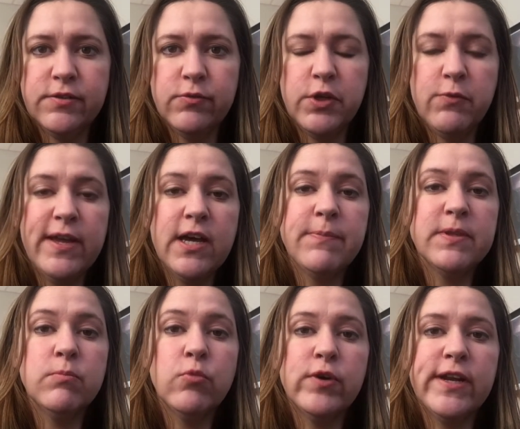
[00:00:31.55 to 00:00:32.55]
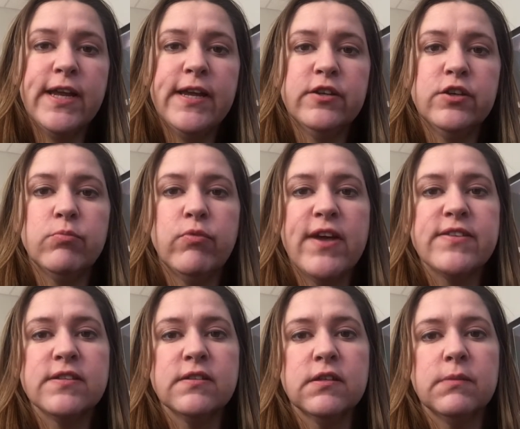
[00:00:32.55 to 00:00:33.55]
So when you wake up in the morning and your
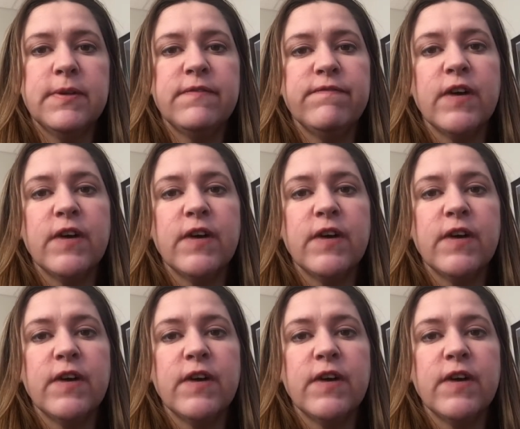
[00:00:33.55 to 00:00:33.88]
breath's a little bit